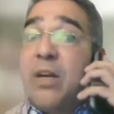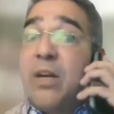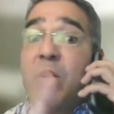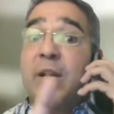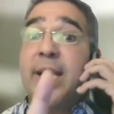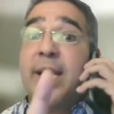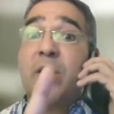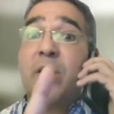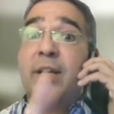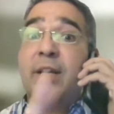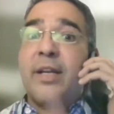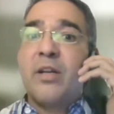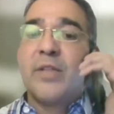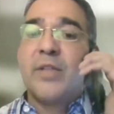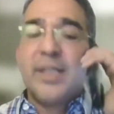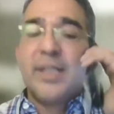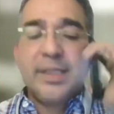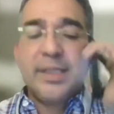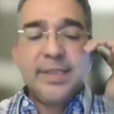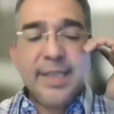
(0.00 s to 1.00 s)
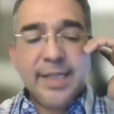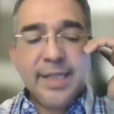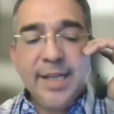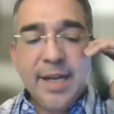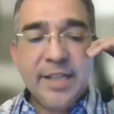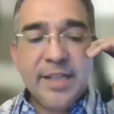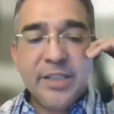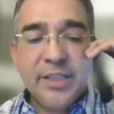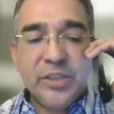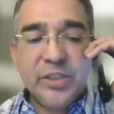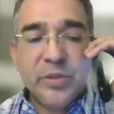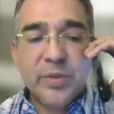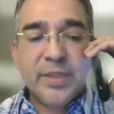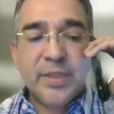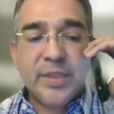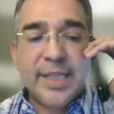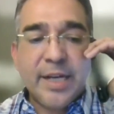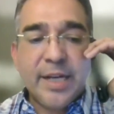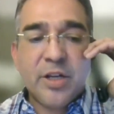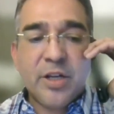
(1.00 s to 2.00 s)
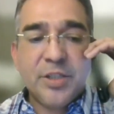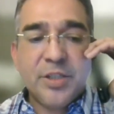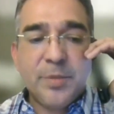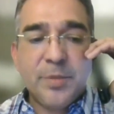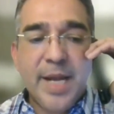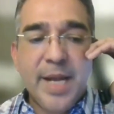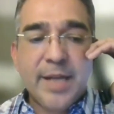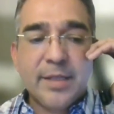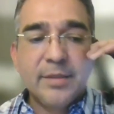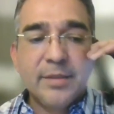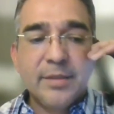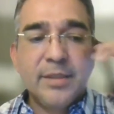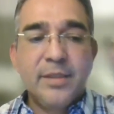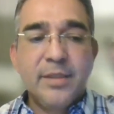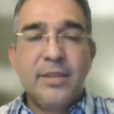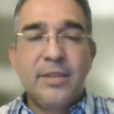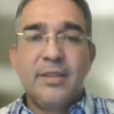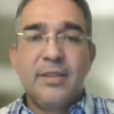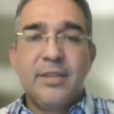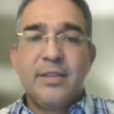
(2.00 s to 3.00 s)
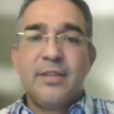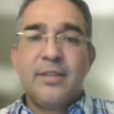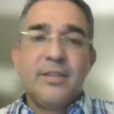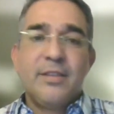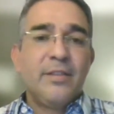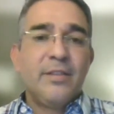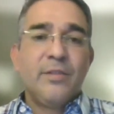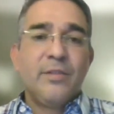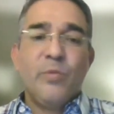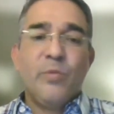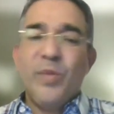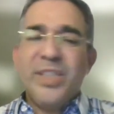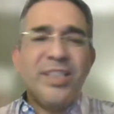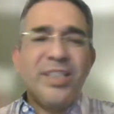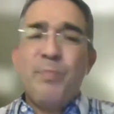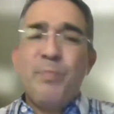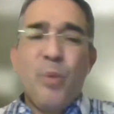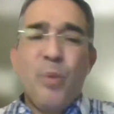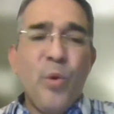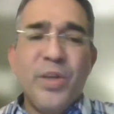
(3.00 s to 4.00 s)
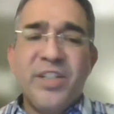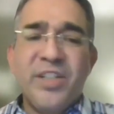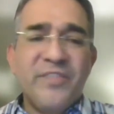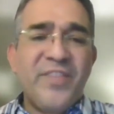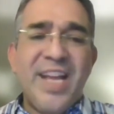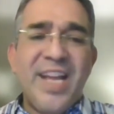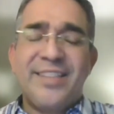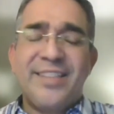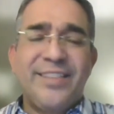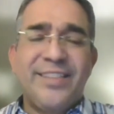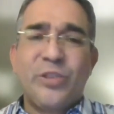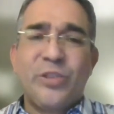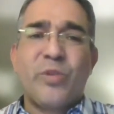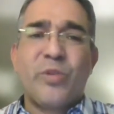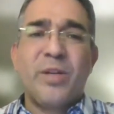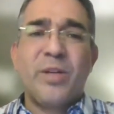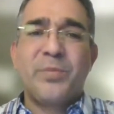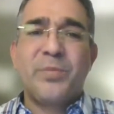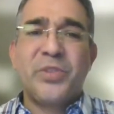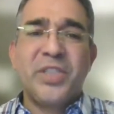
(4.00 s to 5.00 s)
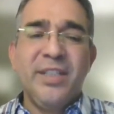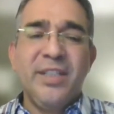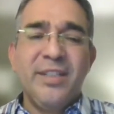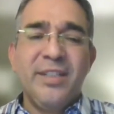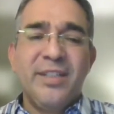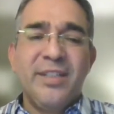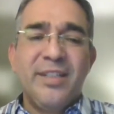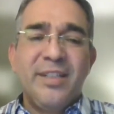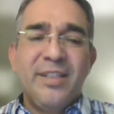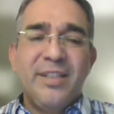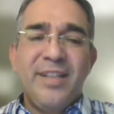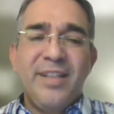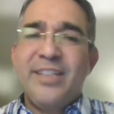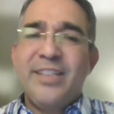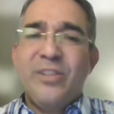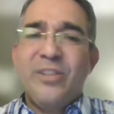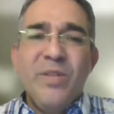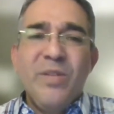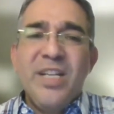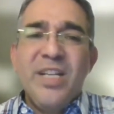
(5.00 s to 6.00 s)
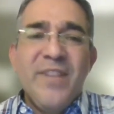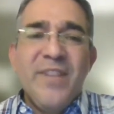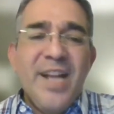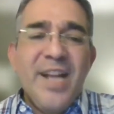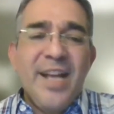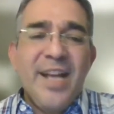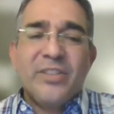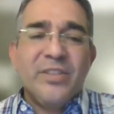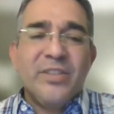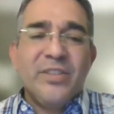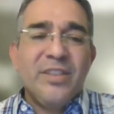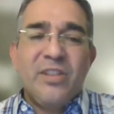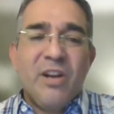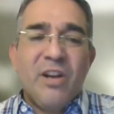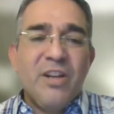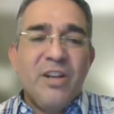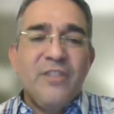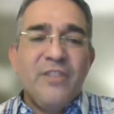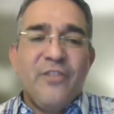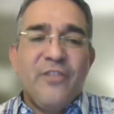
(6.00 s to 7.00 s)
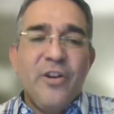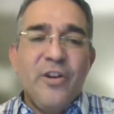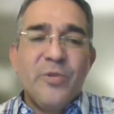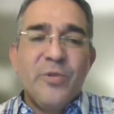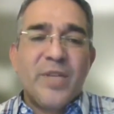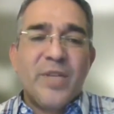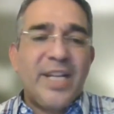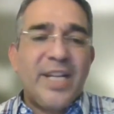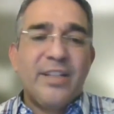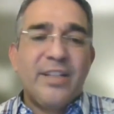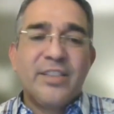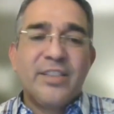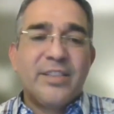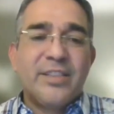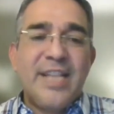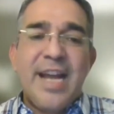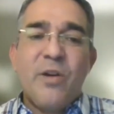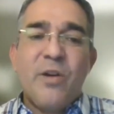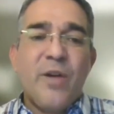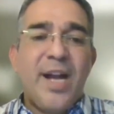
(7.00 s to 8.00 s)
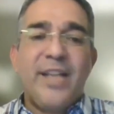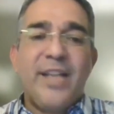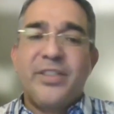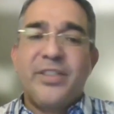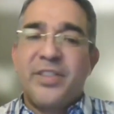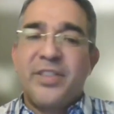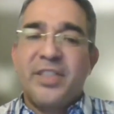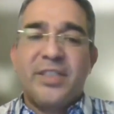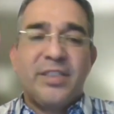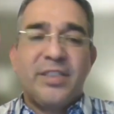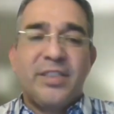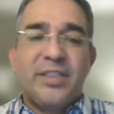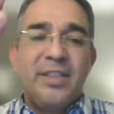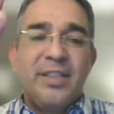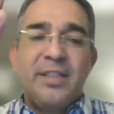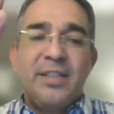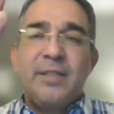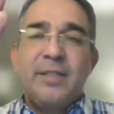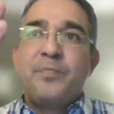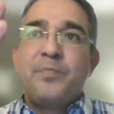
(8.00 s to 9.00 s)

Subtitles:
hang on. Yeah. How you doing? Can I call you back? What's the point of that disruption? Like, don't even answer the darn phone. Like, because now I just